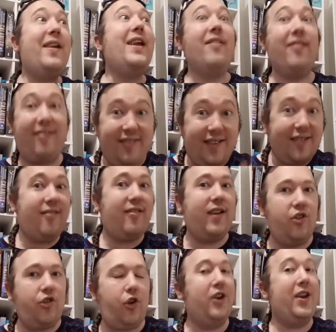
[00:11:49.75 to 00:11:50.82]

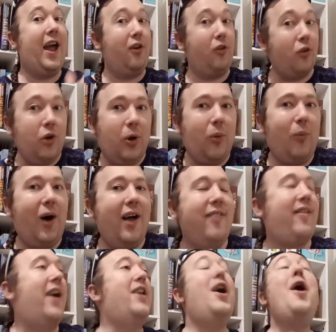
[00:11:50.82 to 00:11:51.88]
insistence on how good it
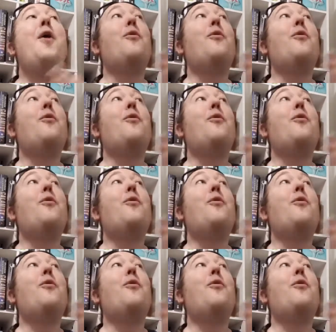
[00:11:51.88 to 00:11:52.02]
was and